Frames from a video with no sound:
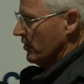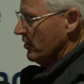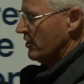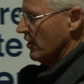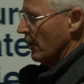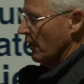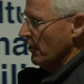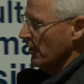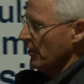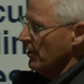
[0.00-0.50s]

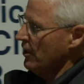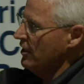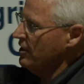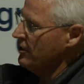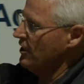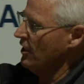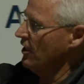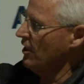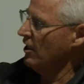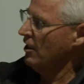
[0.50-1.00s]
So these
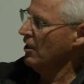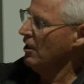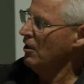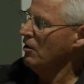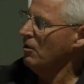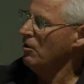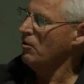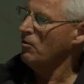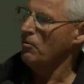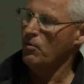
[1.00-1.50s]
are
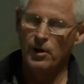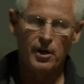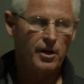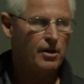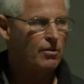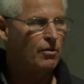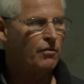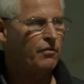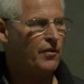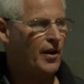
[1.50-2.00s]

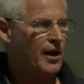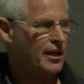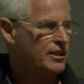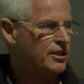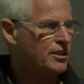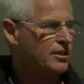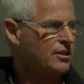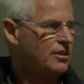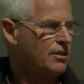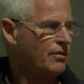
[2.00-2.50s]
critical
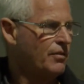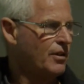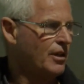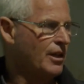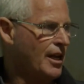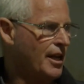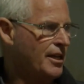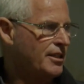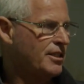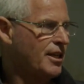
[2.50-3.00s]
functions of the
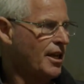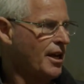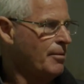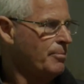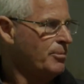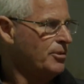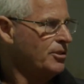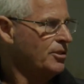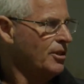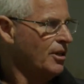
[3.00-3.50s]

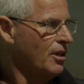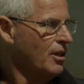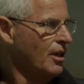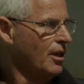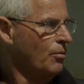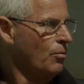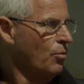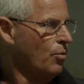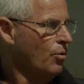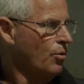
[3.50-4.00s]
landscape is to
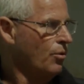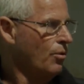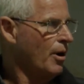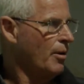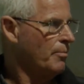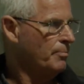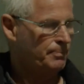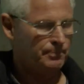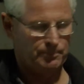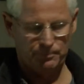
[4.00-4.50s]
clean water
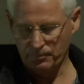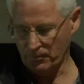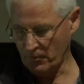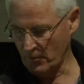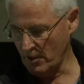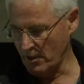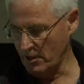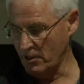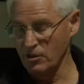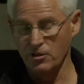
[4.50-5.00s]
up,
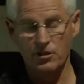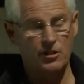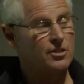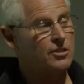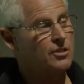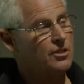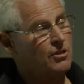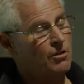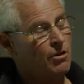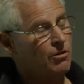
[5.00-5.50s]
because there's
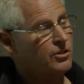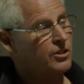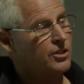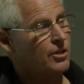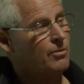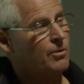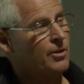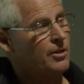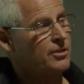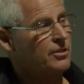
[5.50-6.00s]
a
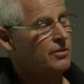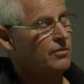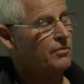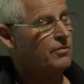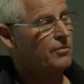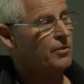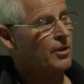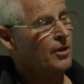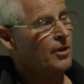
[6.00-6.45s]
consequence of